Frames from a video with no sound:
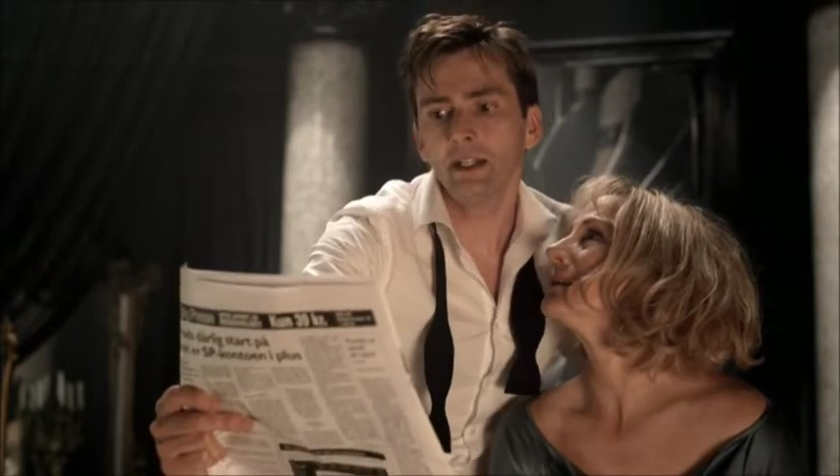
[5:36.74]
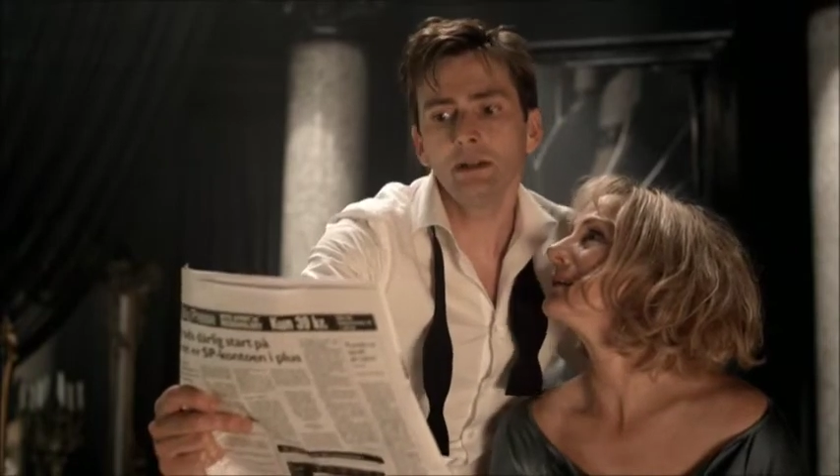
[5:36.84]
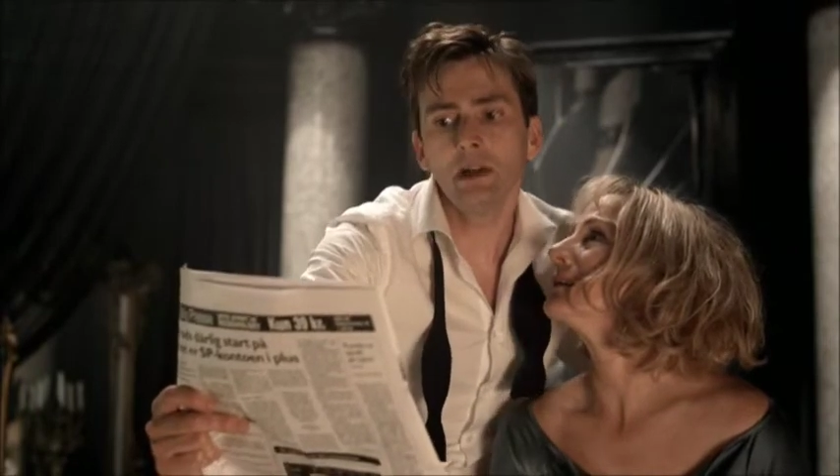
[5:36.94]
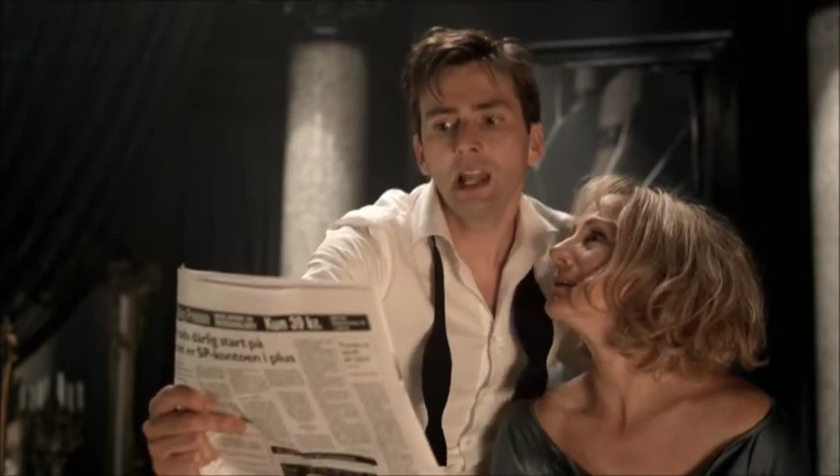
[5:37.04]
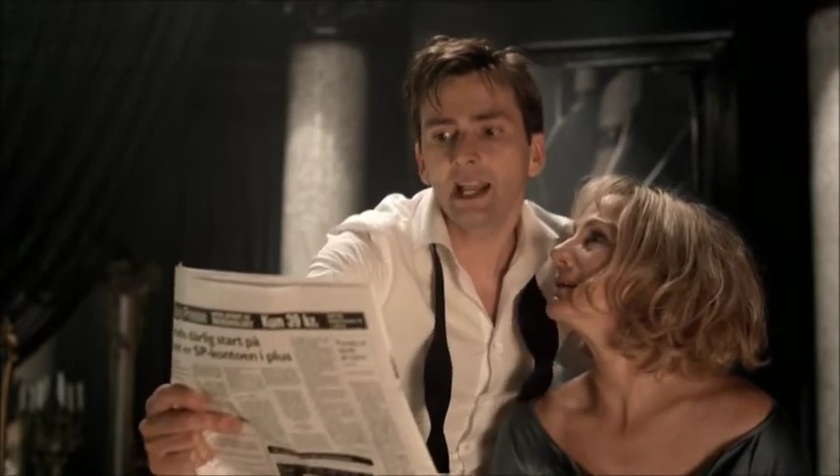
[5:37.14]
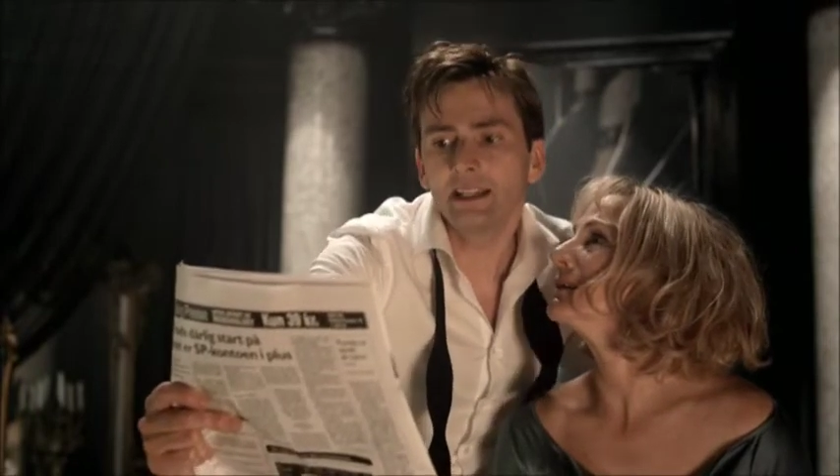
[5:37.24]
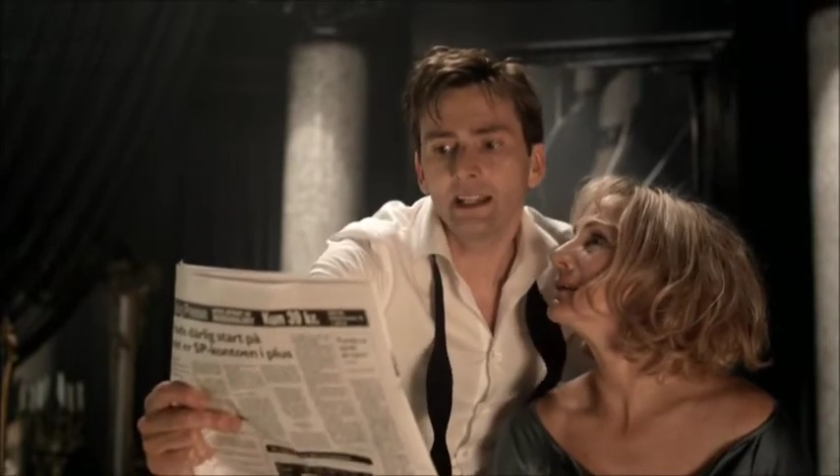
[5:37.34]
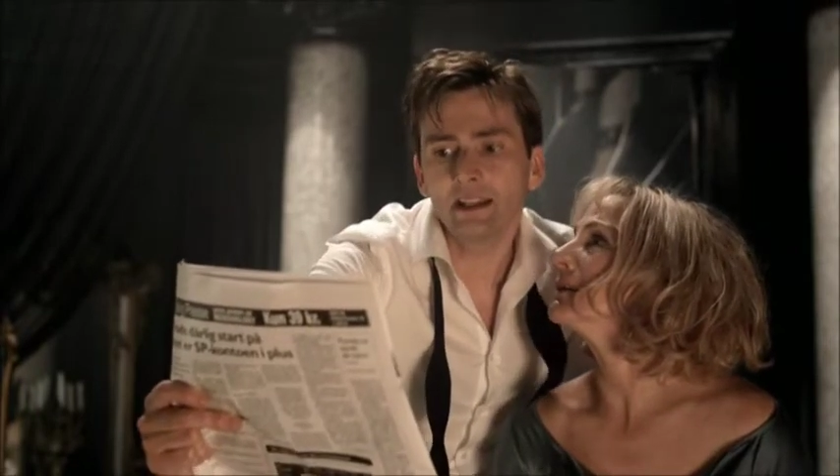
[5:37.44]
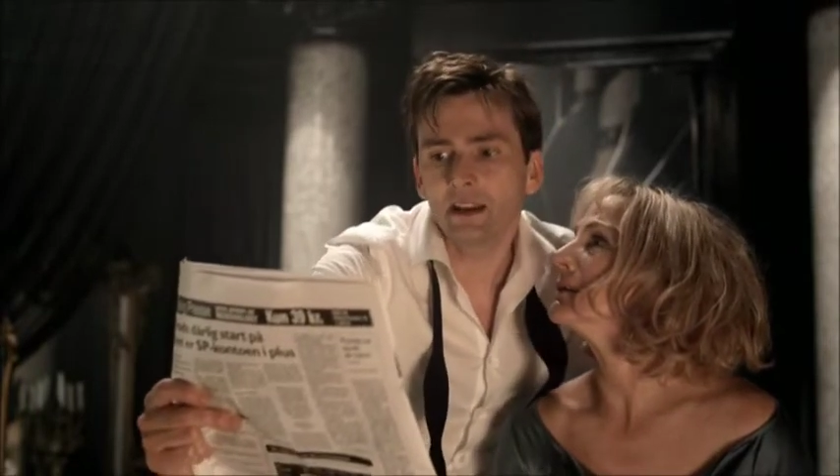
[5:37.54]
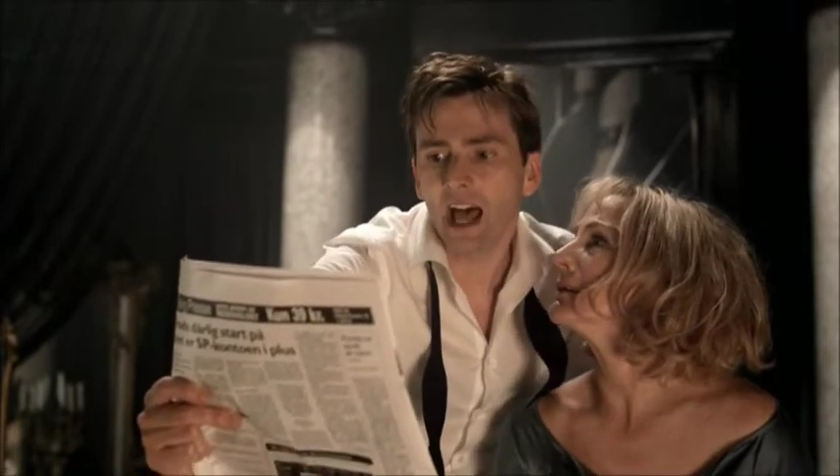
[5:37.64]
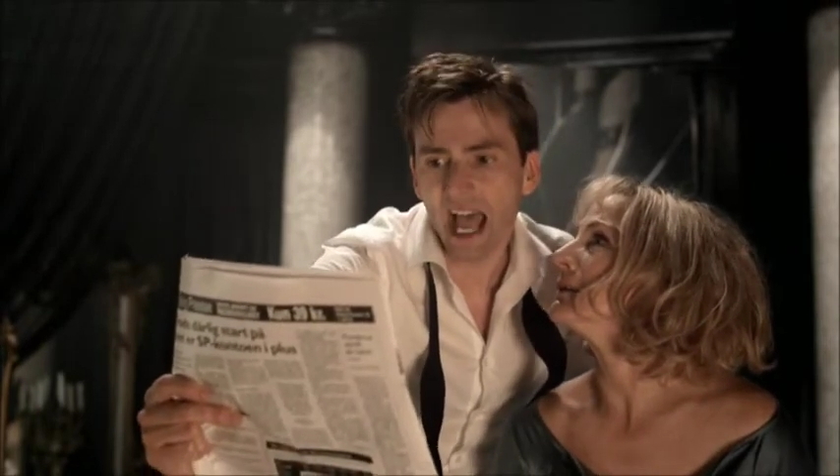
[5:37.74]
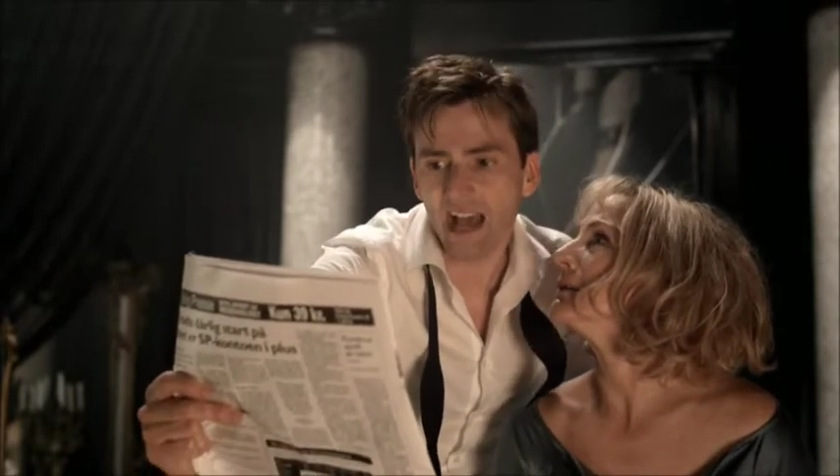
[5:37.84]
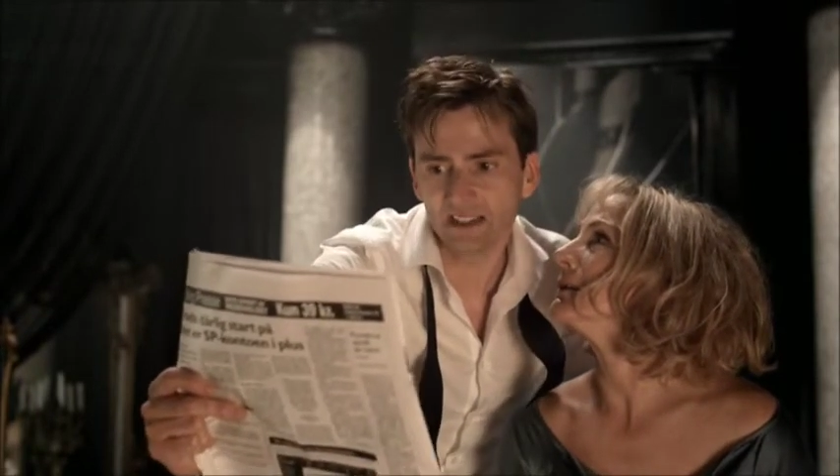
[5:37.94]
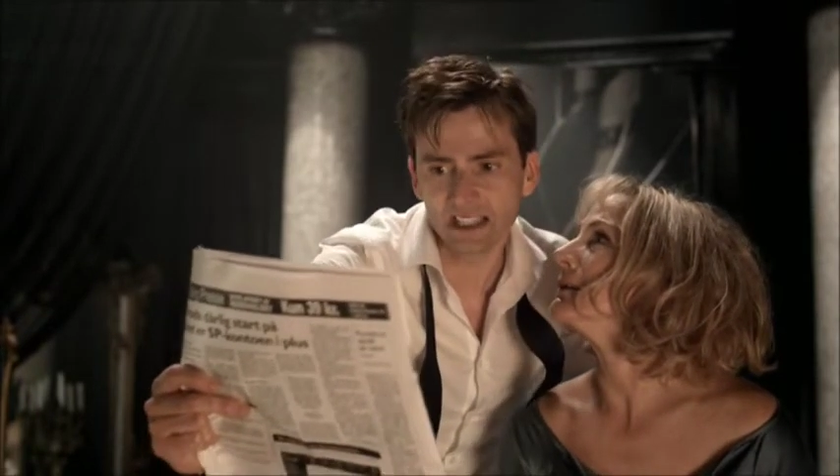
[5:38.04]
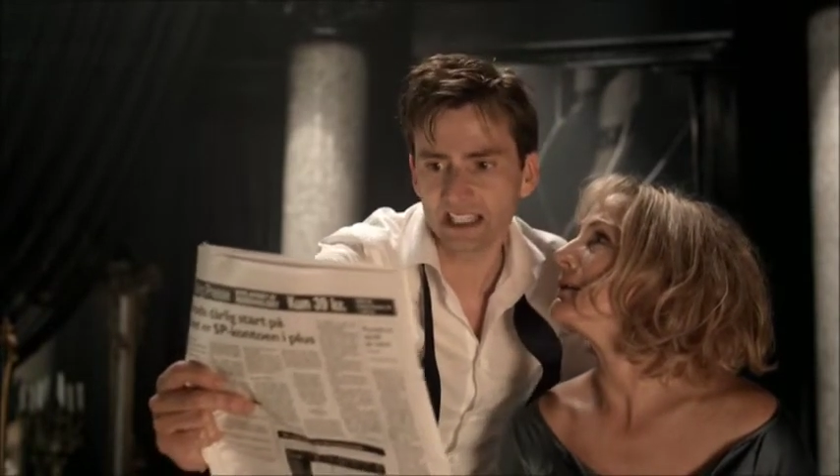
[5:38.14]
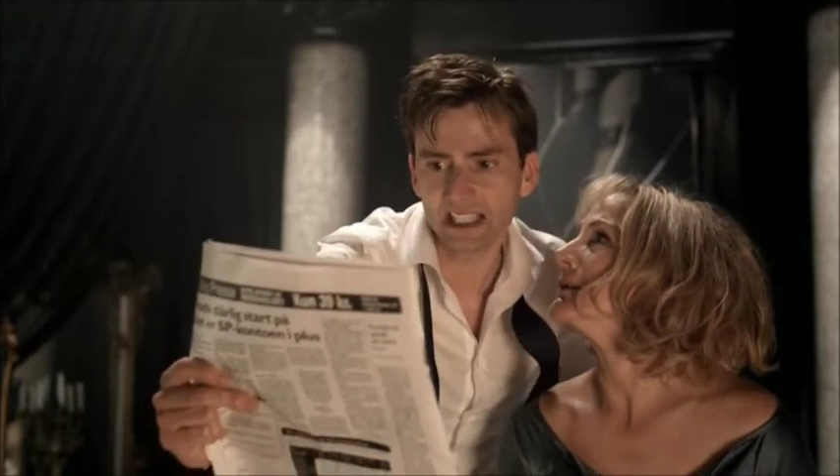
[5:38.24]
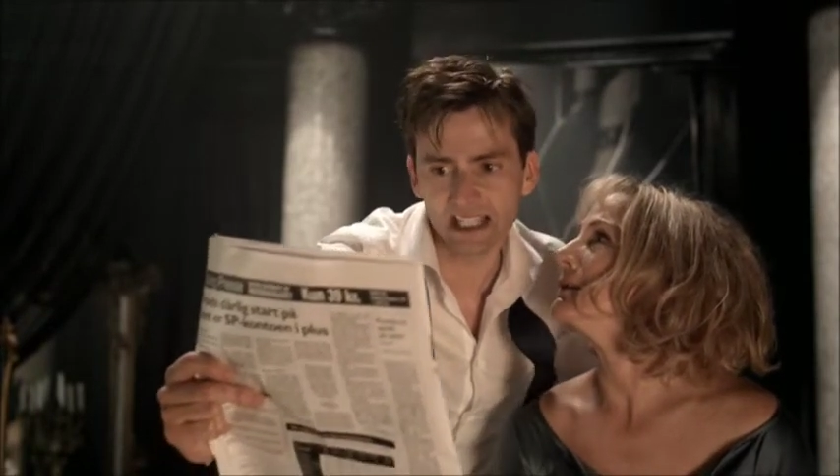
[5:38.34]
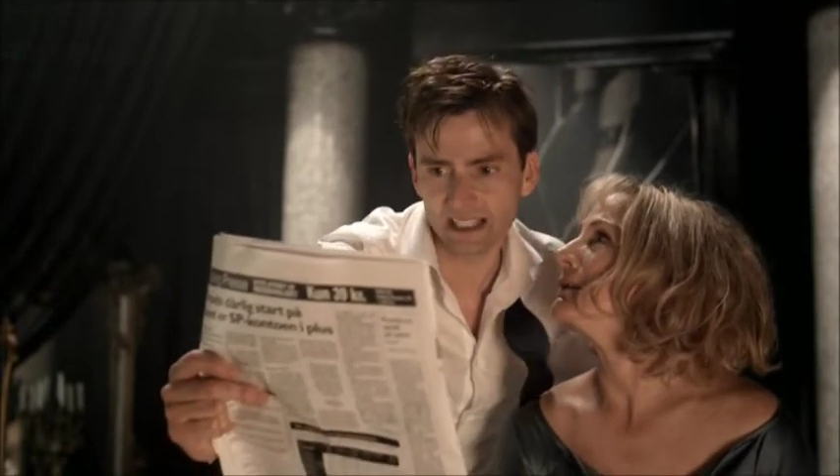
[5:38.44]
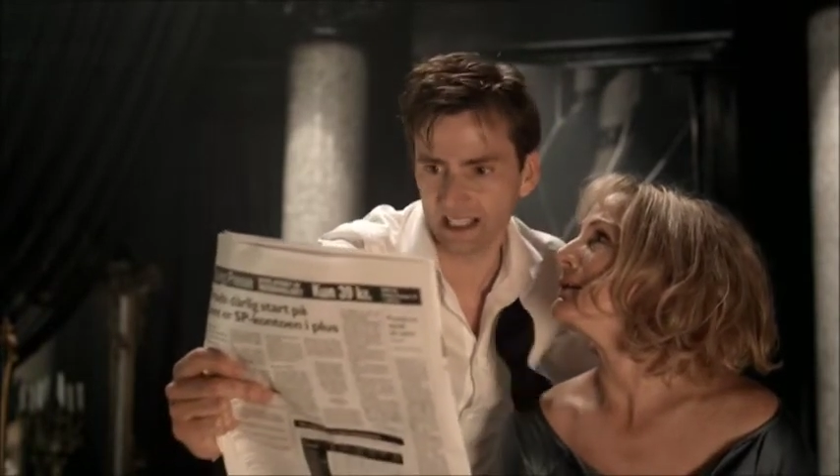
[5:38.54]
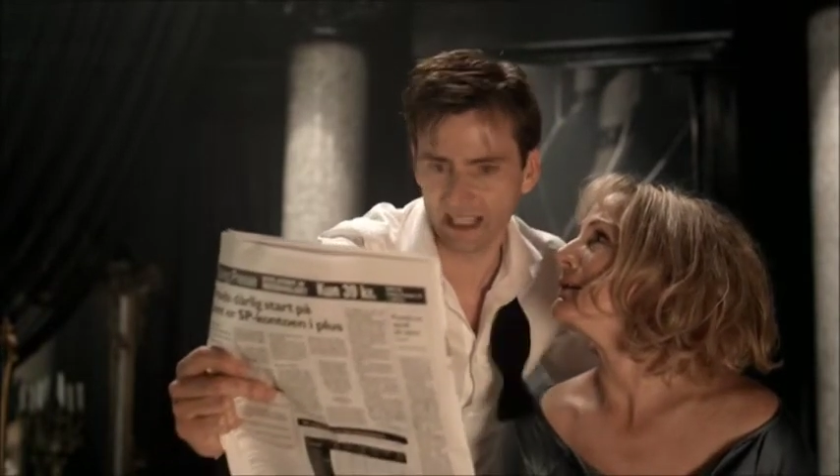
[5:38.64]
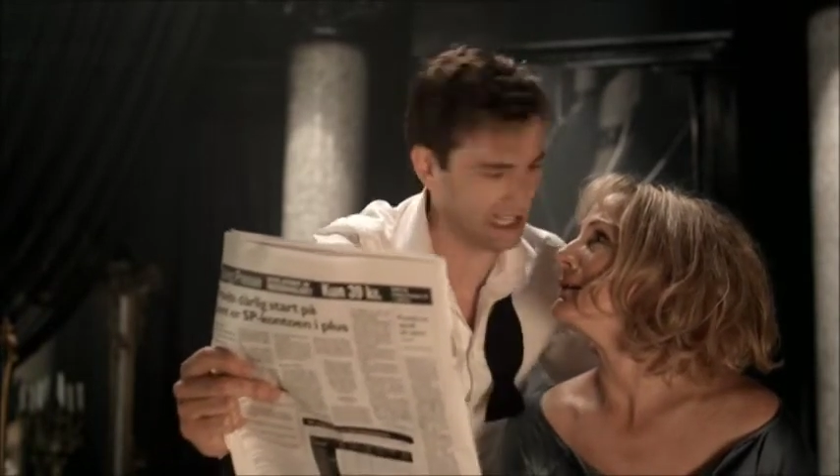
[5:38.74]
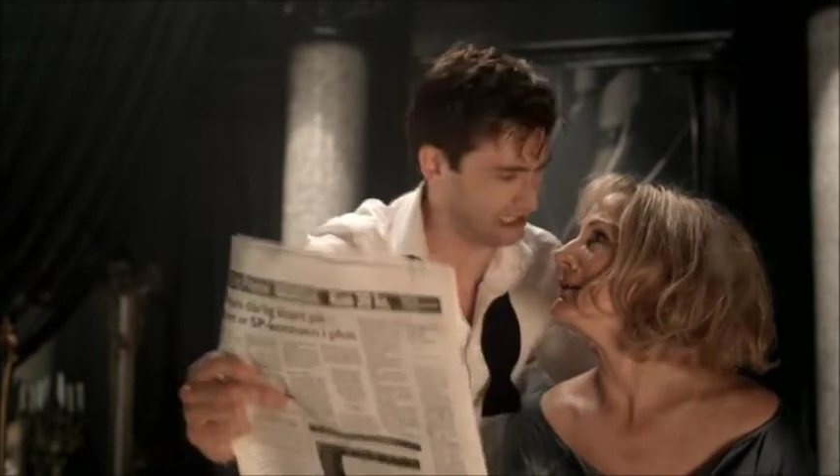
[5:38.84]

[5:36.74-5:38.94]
And you lighted on a heaven-kissing